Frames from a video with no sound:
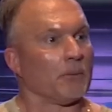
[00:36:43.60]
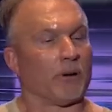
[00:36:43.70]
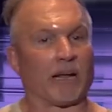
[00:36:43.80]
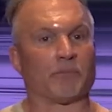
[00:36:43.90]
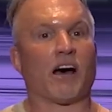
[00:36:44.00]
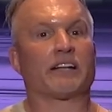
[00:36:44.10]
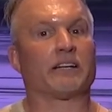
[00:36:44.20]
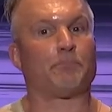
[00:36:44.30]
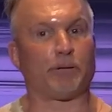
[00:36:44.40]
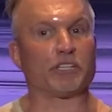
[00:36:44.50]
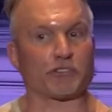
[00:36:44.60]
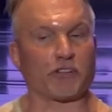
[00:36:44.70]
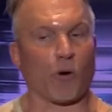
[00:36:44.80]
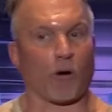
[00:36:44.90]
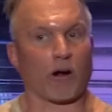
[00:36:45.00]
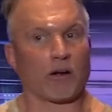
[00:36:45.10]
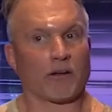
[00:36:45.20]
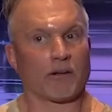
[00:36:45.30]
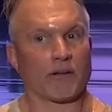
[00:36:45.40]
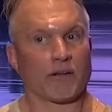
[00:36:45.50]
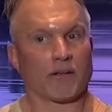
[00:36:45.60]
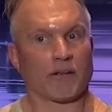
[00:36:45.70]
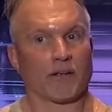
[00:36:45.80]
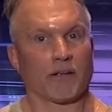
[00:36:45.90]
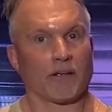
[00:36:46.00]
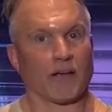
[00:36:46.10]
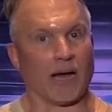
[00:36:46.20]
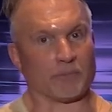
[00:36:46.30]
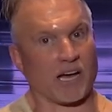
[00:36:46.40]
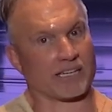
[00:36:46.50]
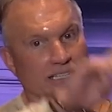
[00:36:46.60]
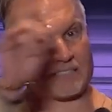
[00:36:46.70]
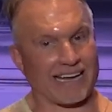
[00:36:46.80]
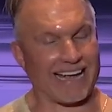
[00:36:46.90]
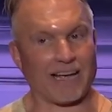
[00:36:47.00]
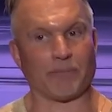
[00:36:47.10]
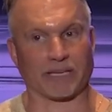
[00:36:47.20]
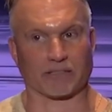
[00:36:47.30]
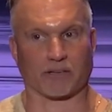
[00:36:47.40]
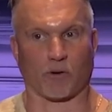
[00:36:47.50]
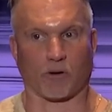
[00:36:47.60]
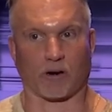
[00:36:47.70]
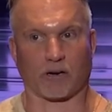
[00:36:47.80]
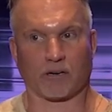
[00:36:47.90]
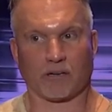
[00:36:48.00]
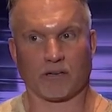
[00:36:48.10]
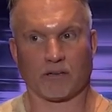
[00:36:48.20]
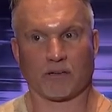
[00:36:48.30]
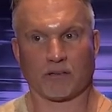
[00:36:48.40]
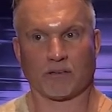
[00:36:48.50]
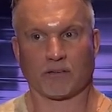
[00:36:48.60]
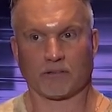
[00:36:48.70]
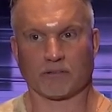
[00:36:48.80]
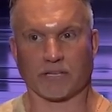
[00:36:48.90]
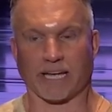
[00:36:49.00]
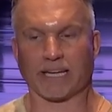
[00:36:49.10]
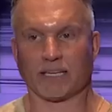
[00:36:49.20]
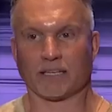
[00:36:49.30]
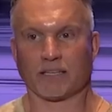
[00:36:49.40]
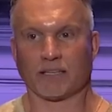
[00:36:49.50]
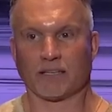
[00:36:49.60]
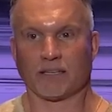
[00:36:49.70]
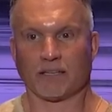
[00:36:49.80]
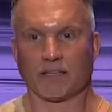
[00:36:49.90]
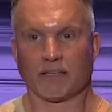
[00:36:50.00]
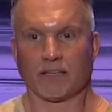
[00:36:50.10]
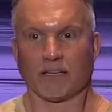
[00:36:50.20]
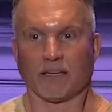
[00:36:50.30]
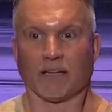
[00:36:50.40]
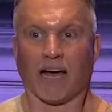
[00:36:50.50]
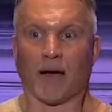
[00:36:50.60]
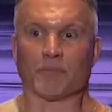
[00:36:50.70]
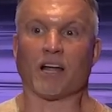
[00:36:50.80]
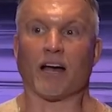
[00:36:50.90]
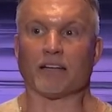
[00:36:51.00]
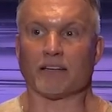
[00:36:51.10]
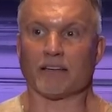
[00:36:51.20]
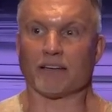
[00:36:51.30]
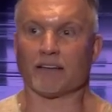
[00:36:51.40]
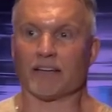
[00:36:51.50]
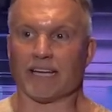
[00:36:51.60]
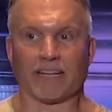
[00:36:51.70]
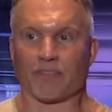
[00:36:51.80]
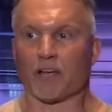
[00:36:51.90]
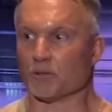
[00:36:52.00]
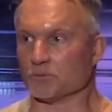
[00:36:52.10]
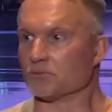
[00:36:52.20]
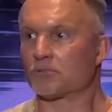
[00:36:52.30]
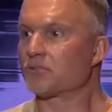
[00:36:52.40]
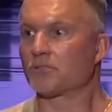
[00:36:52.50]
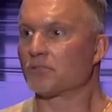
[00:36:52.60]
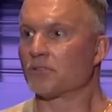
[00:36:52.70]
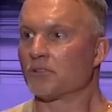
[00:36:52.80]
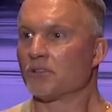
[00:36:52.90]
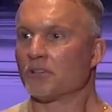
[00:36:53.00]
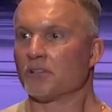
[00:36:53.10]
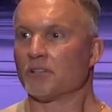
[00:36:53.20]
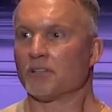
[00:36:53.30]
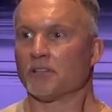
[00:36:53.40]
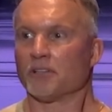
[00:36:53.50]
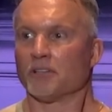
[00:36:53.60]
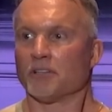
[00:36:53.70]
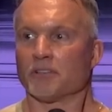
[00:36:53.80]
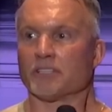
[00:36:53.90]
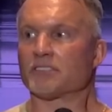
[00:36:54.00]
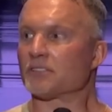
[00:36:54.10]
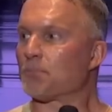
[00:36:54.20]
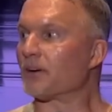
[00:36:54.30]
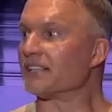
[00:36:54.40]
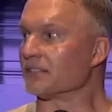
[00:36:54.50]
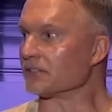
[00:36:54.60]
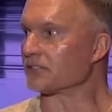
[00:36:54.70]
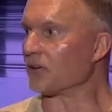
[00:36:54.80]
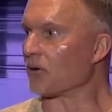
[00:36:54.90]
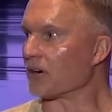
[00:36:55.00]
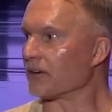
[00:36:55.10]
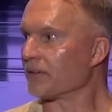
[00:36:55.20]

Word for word: But I'm not in a push door, I'm not in a timing door, okay? I'm not in those. This is a presence door.